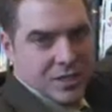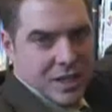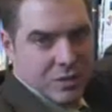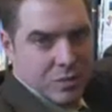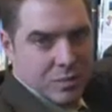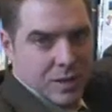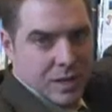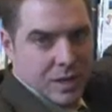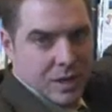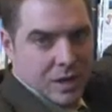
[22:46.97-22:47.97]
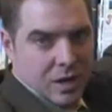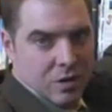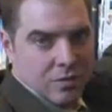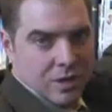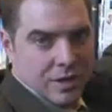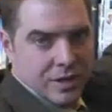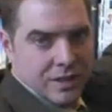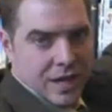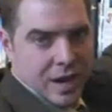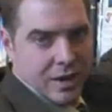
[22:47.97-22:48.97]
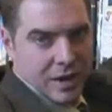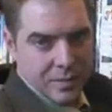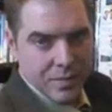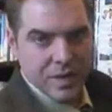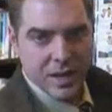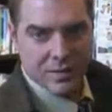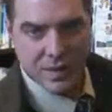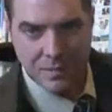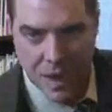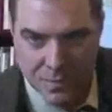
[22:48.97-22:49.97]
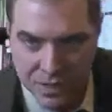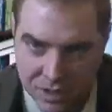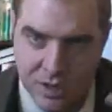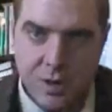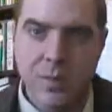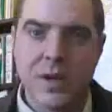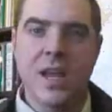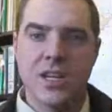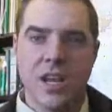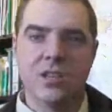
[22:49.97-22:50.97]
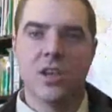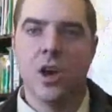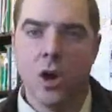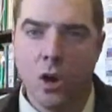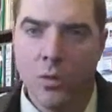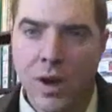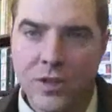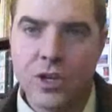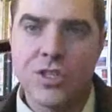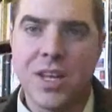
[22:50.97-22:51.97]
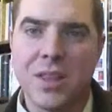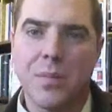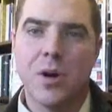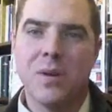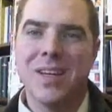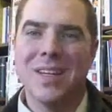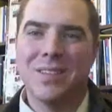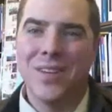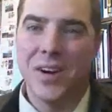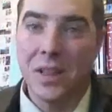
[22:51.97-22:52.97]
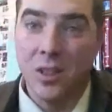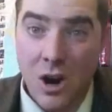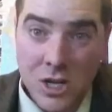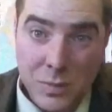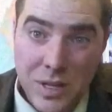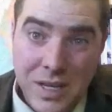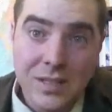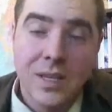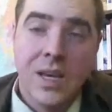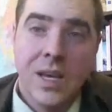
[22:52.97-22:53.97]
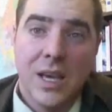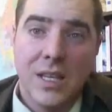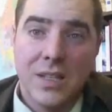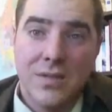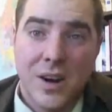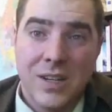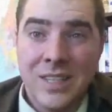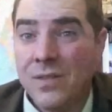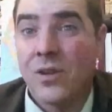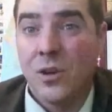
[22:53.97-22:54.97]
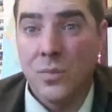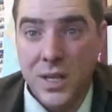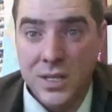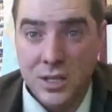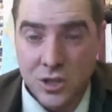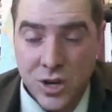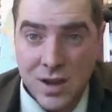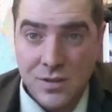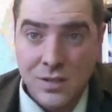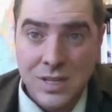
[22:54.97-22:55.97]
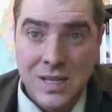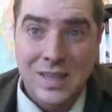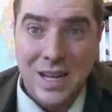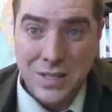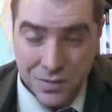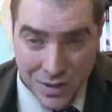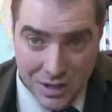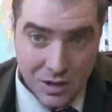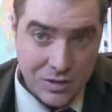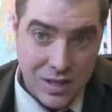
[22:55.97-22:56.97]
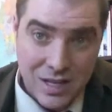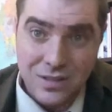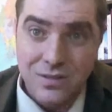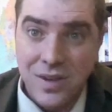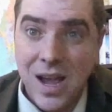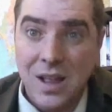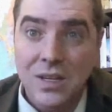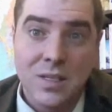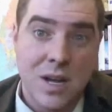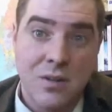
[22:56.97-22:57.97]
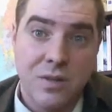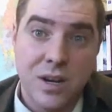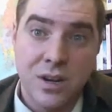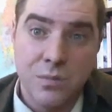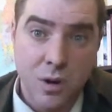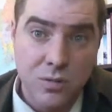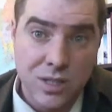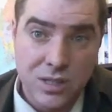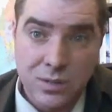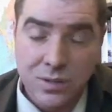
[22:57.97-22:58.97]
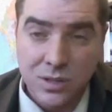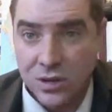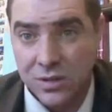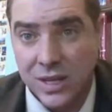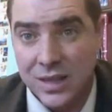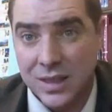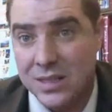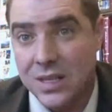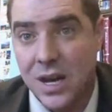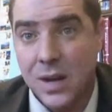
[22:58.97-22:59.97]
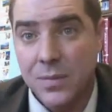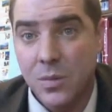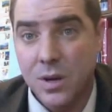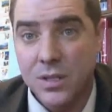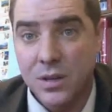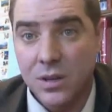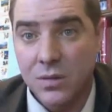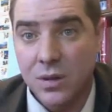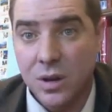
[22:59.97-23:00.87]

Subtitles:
states would be over in this area. But that map's unclear. But in any case, we have to understand that Burma is a very large place. It's a very difficult place to travel. Lots of hills, lots of valleys, not very good road systems. Certainly at this time there wasn't good